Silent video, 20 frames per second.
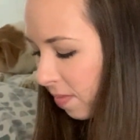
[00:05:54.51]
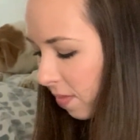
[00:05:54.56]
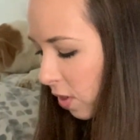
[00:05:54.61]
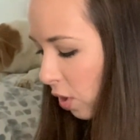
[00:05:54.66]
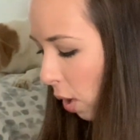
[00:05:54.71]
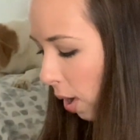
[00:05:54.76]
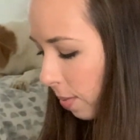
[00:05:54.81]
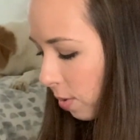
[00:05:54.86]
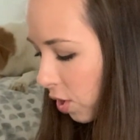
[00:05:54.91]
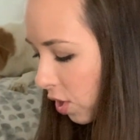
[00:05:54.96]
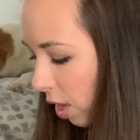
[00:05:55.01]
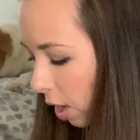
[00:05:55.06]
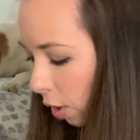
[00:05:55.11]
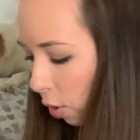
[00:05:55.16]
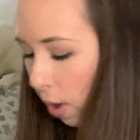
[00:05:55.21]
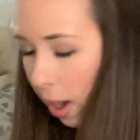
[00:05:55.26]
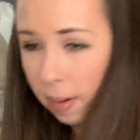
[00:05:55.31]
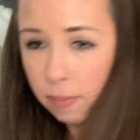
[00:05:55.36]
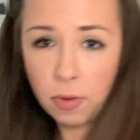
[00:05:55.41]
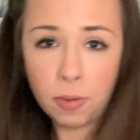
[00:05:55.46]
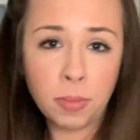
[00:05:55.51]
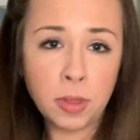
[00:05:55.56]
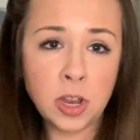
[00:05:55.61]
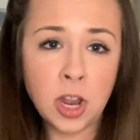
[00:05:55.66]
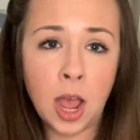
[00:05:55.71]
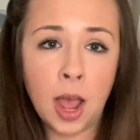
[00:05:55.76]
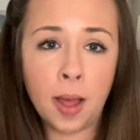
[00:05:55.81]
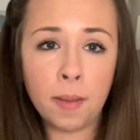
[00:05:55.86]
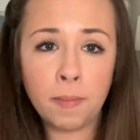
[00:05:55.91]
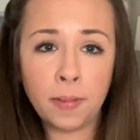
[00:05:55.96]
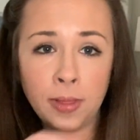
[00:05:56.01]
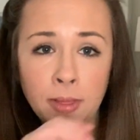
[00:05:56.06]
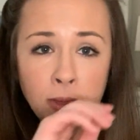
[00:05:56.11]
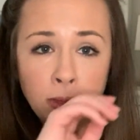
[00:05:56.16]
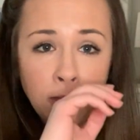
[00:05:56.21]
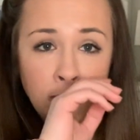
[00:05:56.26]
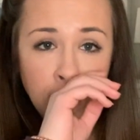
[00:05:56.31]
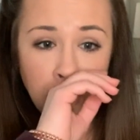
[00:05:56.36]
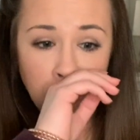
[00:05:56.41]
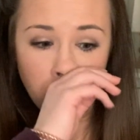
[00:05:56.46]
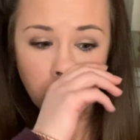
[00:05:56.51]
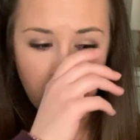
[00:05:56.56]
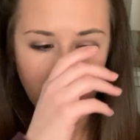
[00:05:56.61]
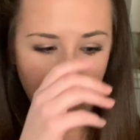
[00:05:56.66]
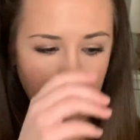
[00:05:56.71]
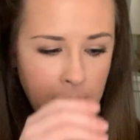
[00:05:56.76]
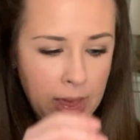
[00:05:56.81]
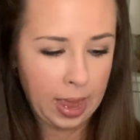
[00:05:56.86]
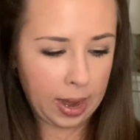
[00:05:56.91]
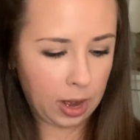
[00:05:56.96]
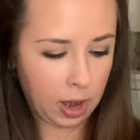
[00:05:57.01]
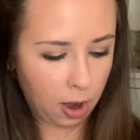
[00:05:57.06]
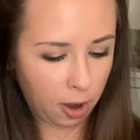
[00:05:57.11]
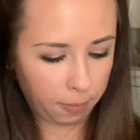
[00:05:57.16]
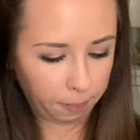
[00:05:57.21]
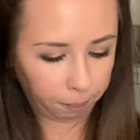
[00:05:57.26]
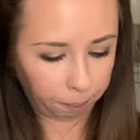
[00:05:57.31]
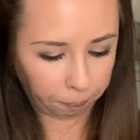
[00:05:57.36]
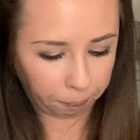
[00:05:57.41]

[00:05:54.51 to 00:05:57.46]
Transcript: So I'm just going to grab from the top and see what we get here.